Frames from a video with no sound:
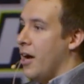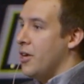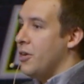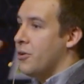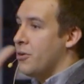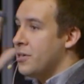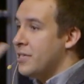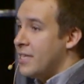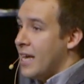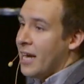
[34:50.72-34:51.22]

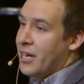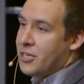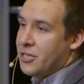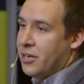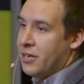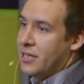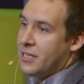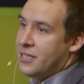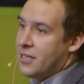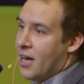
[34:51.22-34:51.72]
your
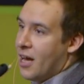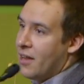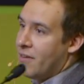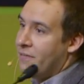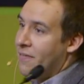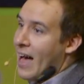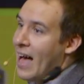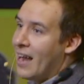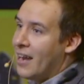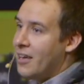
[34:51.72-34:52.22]
sanction is not
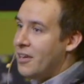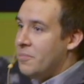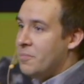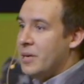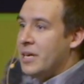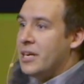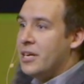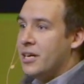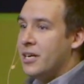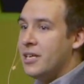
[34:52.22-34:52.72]
valid
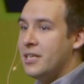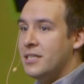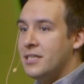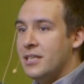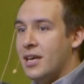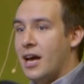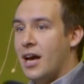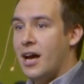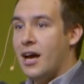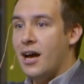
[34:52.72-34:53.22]

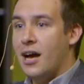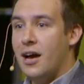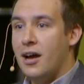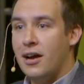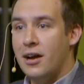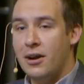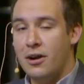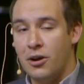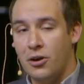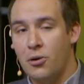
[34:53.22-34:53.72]
because
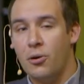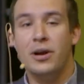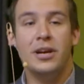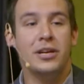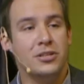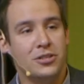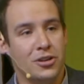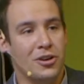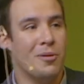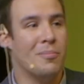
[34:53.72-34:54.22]

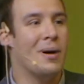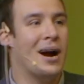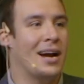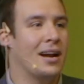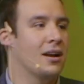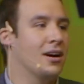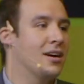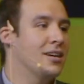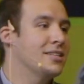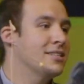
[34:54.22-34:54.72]
according to your
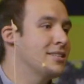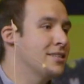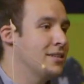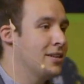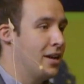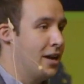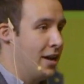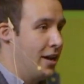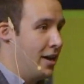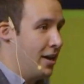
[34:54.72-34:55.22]
bylaws,
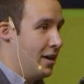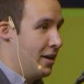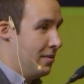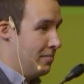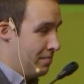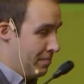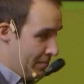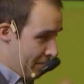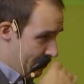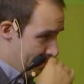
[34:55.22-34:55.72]

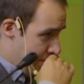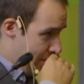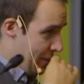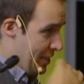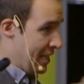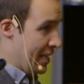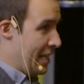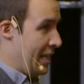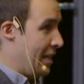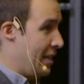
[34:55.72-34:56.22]

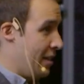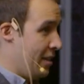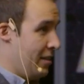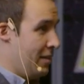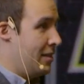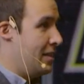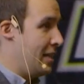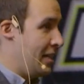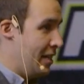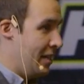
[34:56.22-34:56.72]

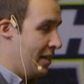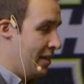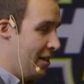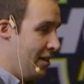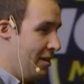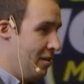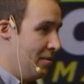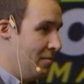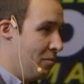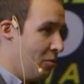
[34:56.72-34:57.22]

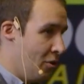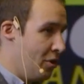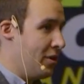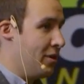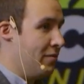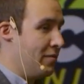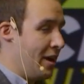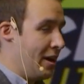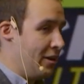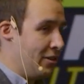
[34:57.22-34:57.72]
the board
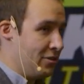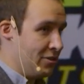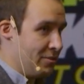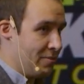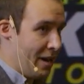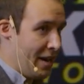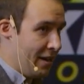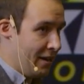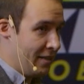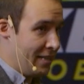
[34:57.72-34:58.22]
of directors,
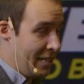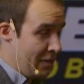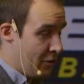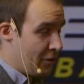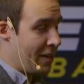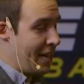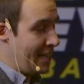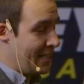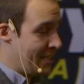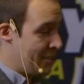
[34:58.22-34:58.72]
the
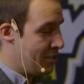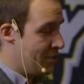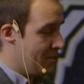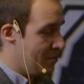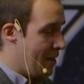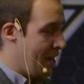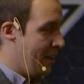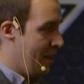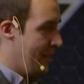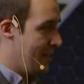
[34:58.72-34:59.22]
organization's
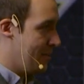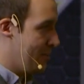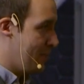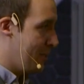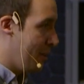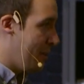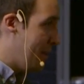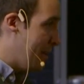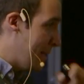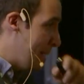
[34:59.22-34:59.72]
bylaws, I'm
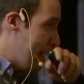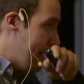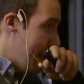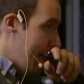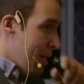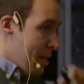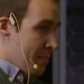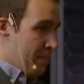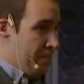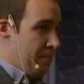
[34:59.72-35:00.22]
sorry,
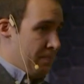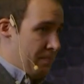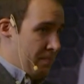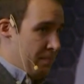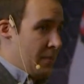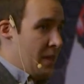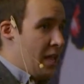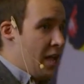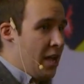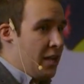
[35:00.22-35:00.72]

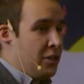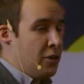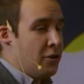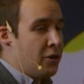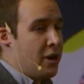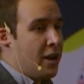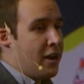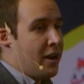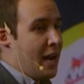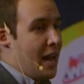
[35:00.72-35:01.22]

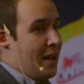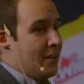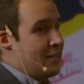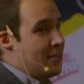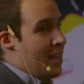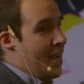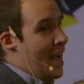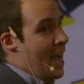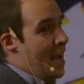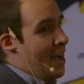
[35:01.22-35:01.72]
you're not allowed
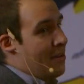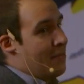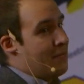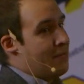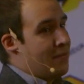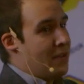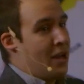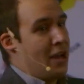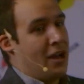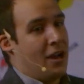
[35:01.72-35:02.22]
to have
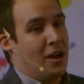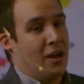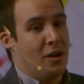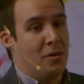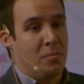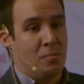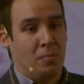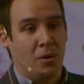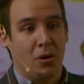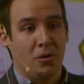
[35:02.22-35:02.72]

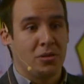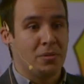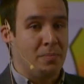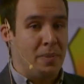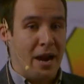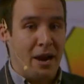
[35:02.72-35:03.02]
both